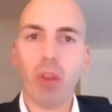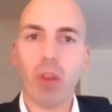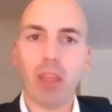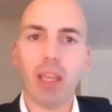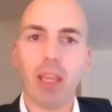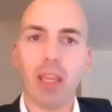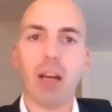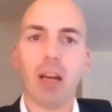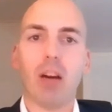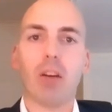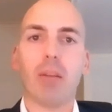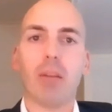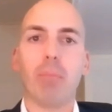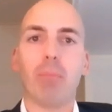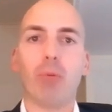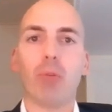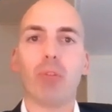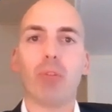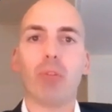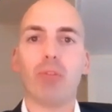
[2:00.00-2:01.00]
think are
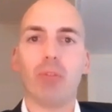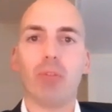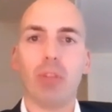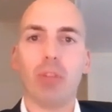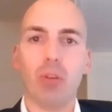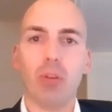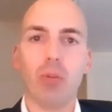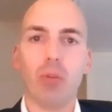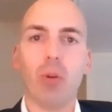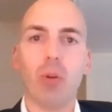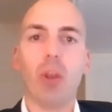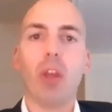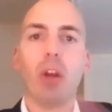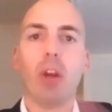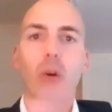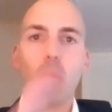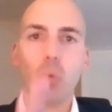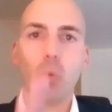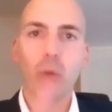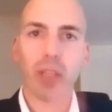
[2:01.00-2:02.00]
important to you,
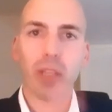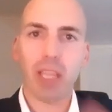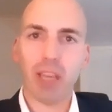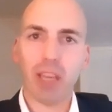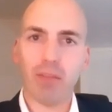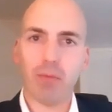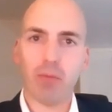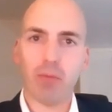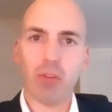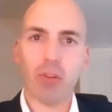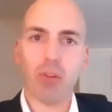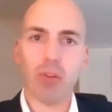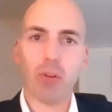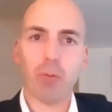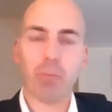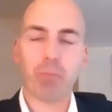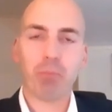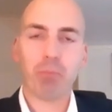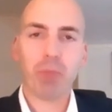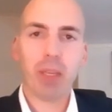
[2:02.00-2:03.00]
we'll give them to you.
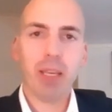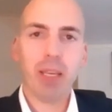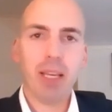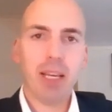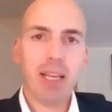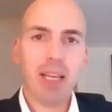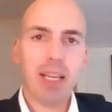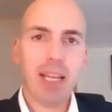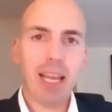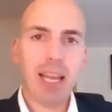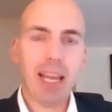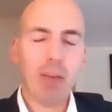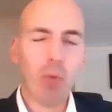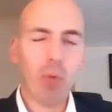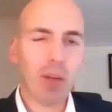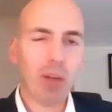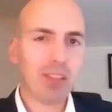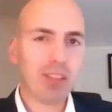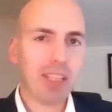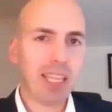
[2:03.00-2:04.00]
And
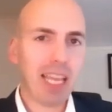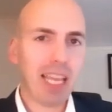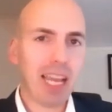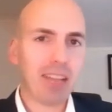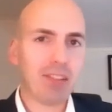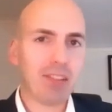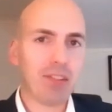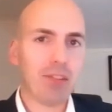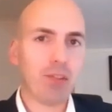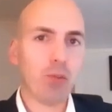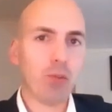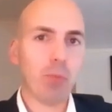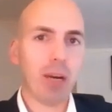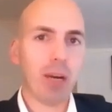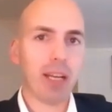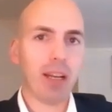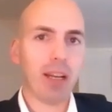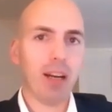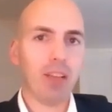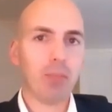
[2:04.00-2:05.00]
what's the catch, you
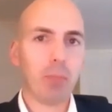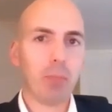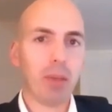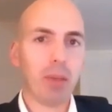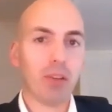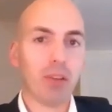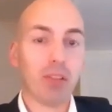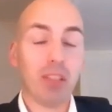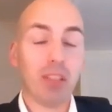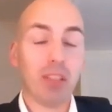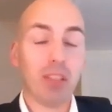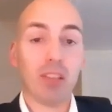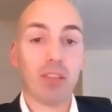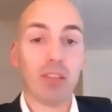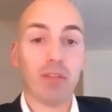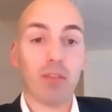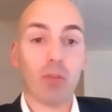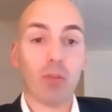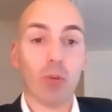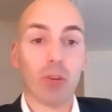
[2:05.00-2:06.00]
might ask? Because this is,
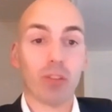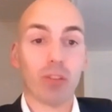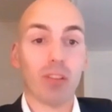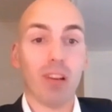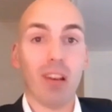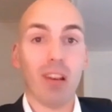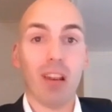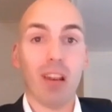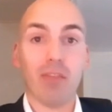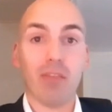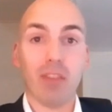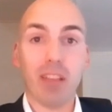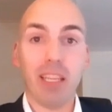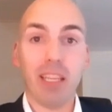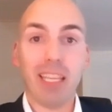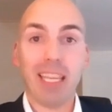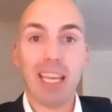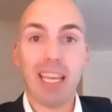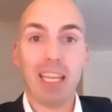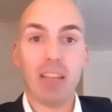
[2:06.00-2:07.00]
of course,
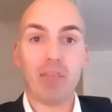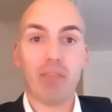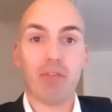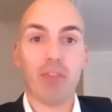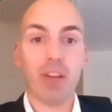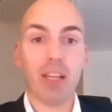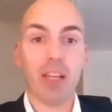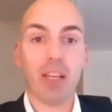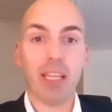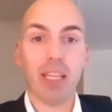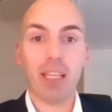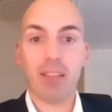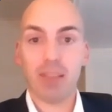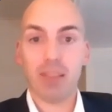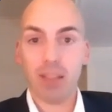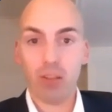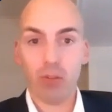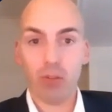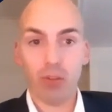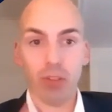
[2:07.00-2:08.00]
lovely getting free
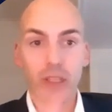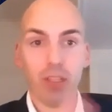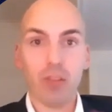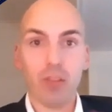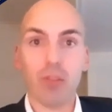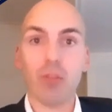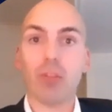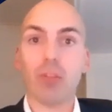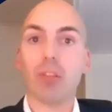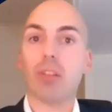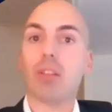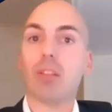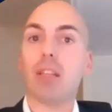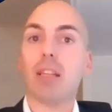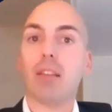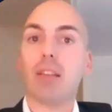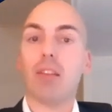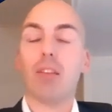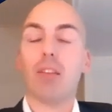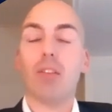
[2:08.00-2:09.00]
leads and all these users
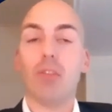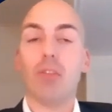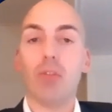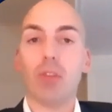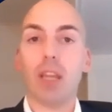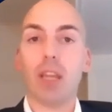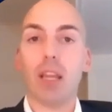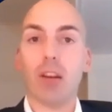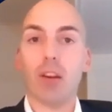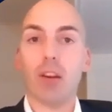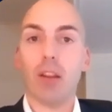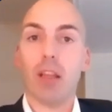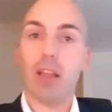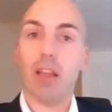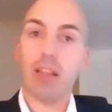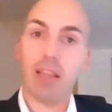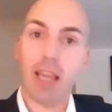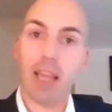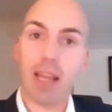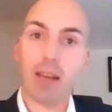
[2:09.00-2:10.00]
that you can
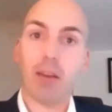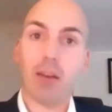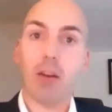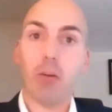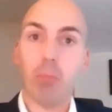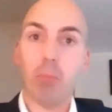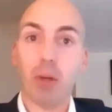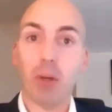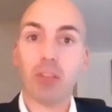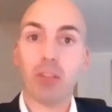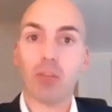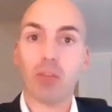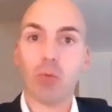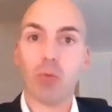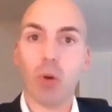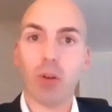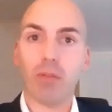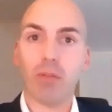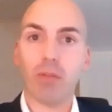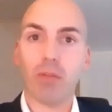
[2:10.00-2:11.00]
then budget
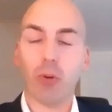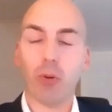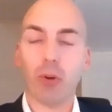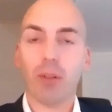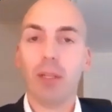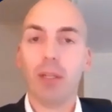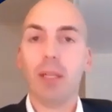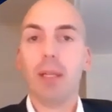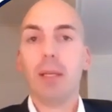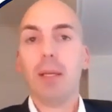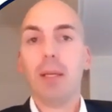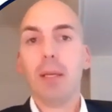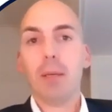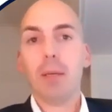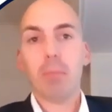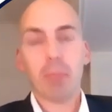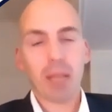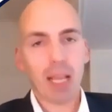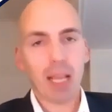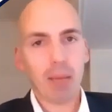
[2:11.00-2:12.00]
quote for.
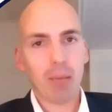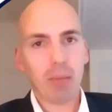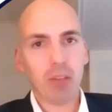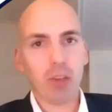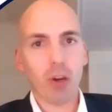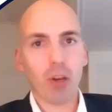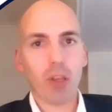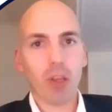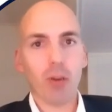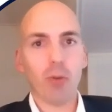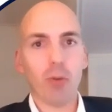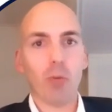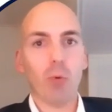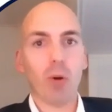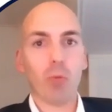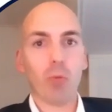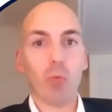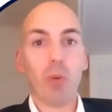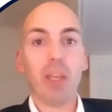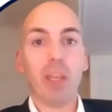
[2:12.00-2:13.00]
But let me show you
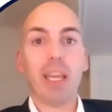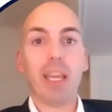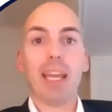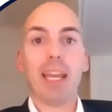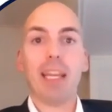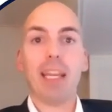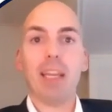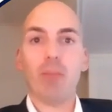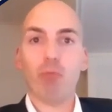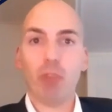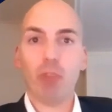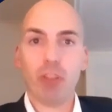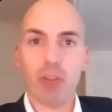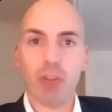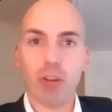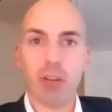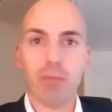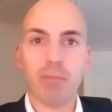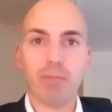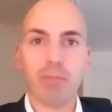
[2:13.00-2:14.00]
what we get in
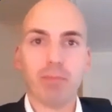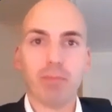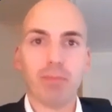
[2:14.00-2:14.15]
return.